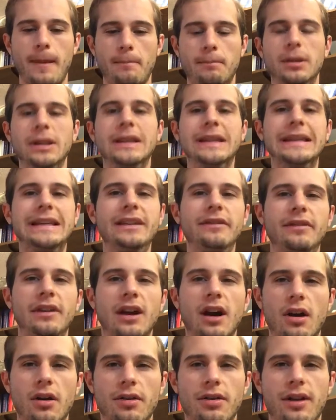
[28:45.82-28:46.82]

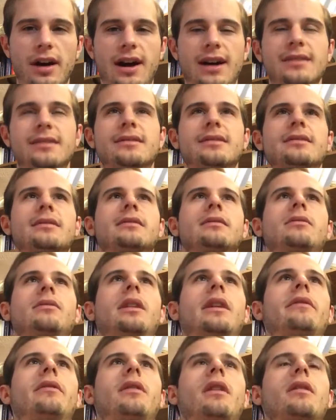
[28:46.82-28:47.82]
believing our thoughts,
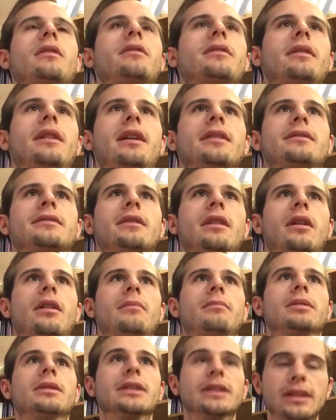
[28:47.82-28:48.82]
whenever our thoughts
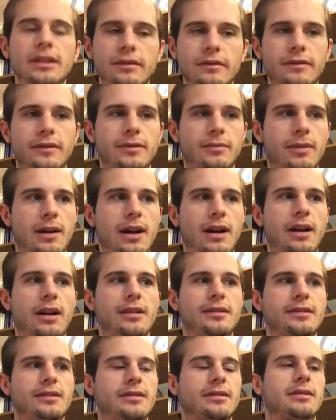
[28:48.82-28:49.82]
are believed by
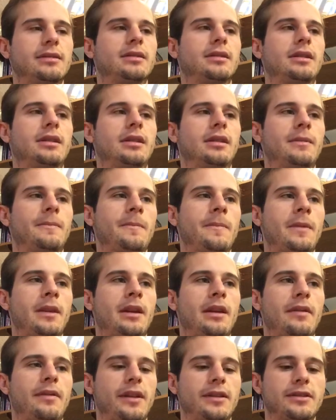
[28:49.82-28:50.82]
us,
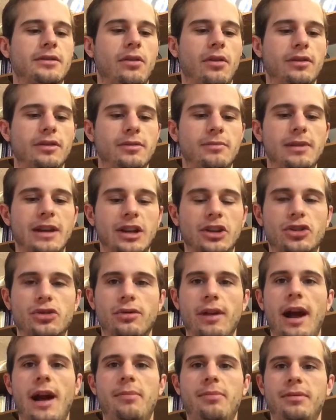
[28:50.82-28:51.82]
that's going to be a
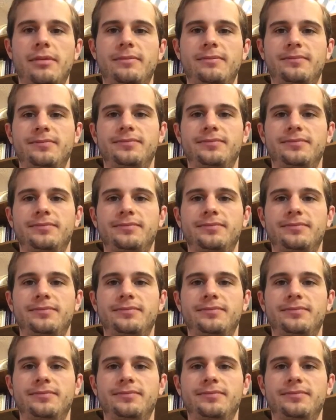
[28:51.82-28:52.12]
trap.